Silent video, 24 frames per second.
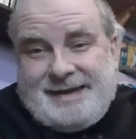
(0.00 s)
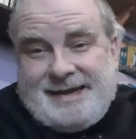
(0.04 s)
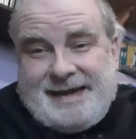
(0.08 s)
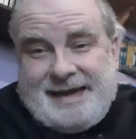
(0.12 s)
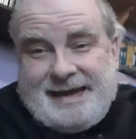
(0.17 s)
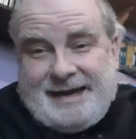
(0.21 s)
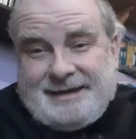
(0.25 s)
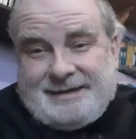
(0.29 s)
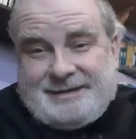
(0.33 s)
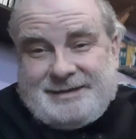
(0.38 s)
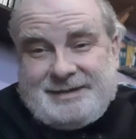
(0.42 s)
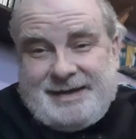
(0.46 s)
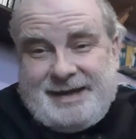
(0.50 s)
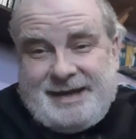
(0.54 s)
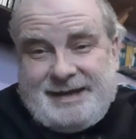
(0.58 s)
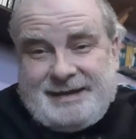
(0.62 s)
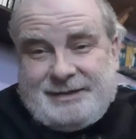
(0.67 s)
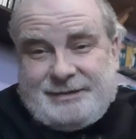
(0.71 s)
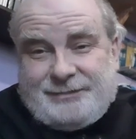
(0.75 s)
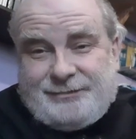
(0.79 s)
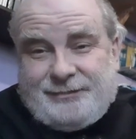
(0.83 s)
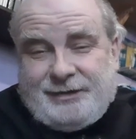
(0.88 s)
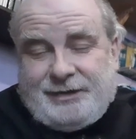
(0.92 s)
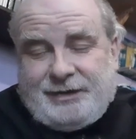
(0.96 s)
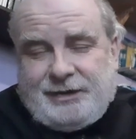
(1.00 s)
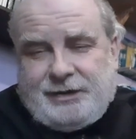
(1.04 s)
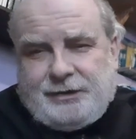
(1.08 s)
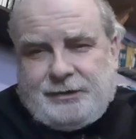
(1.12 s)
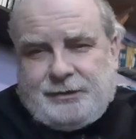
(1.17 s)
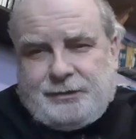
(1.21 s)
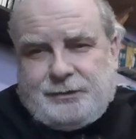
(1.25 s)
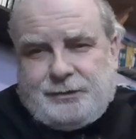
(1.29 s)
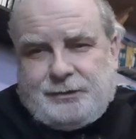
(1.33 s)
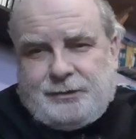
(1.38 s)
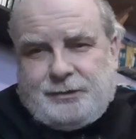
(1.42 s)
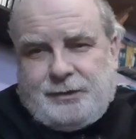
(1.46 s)
And in today's
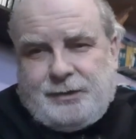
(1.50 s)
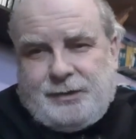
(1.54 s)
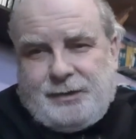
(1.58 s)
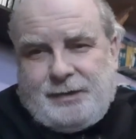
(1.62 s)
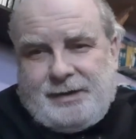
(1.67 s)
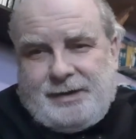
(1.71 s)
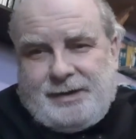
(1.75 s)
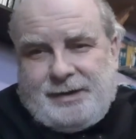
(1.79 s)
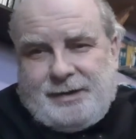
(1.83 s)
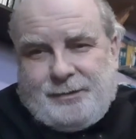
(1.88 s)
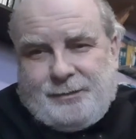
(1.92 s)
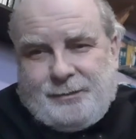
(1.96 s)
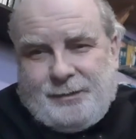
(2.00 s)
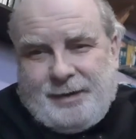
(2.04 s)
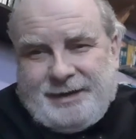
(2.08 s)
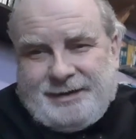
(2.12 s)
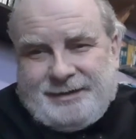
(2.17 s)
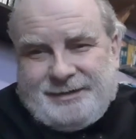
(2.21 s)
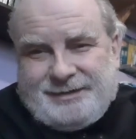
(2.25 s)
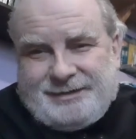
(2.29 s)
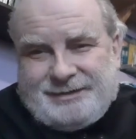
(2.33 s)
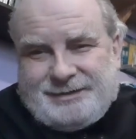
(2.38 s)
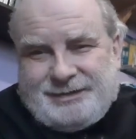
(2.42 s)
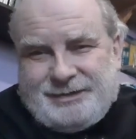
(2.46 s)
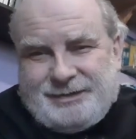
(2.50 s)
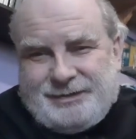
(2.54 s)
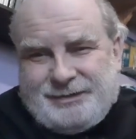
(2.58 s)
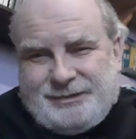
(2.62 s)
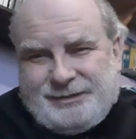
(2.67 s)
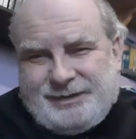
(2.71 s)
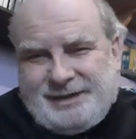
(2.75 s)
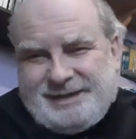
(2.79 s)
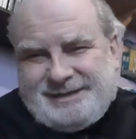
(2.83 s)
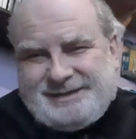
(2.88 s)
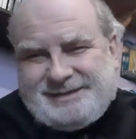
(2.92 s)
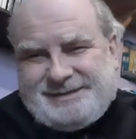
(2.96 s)
video, we're going to do
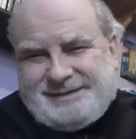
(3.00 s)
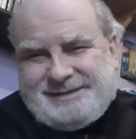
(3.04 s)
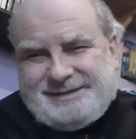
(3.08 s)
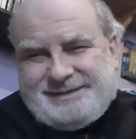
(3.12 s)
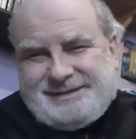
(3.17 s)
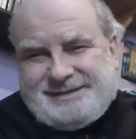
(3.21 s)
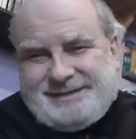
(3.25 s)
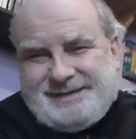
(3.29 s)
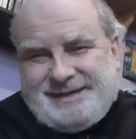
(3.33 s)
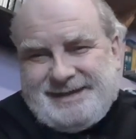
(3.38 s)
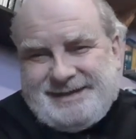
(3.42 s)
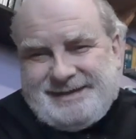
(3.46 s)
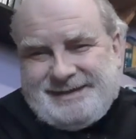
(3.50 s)
this.